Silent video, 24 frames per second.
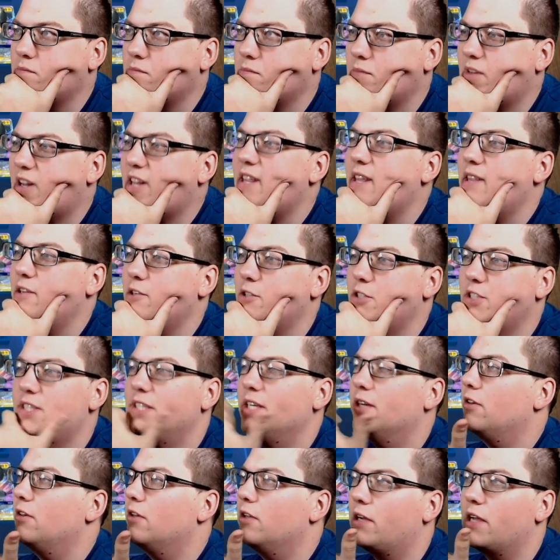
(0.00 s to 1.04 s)
And then they're
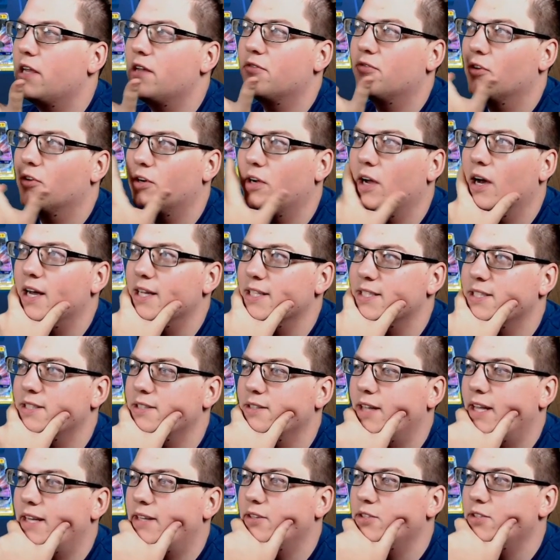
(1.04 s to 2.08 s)
still looking for Gust.
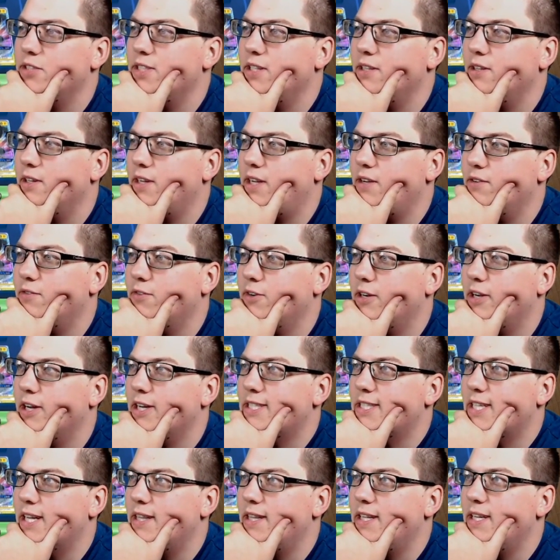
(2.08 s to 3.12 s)
Like, they're still looking for
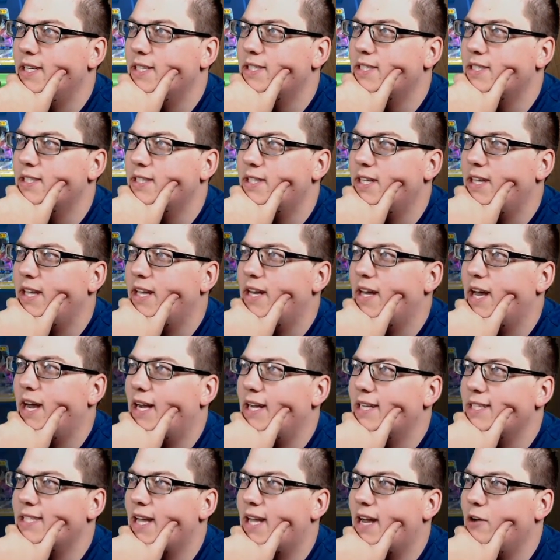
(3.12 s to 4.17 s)
Gust on this. Can they knock
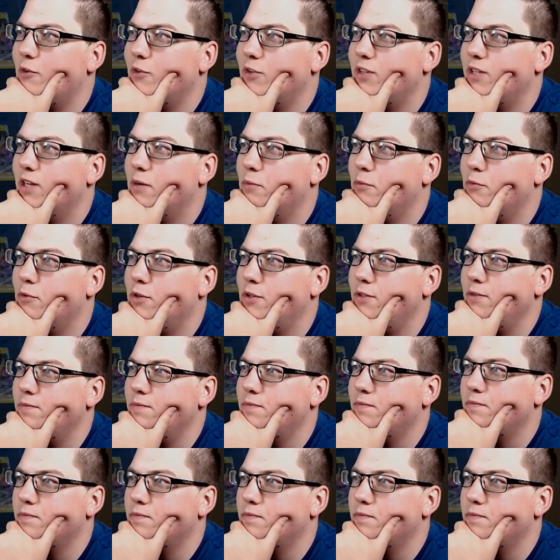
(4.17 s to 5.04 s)
us out with Dubwool?